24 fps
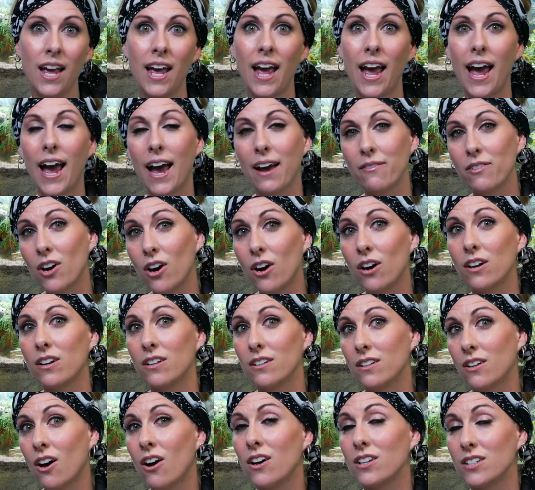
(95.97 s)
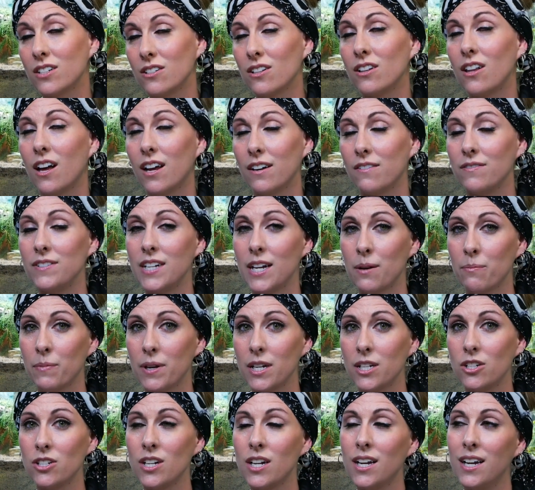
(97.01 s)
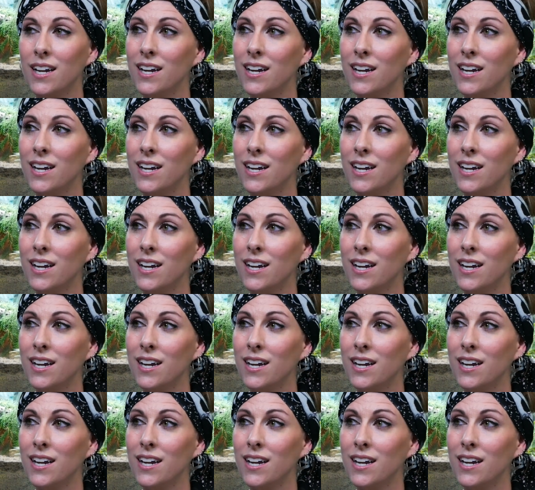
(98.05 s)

have caused a lot of damage.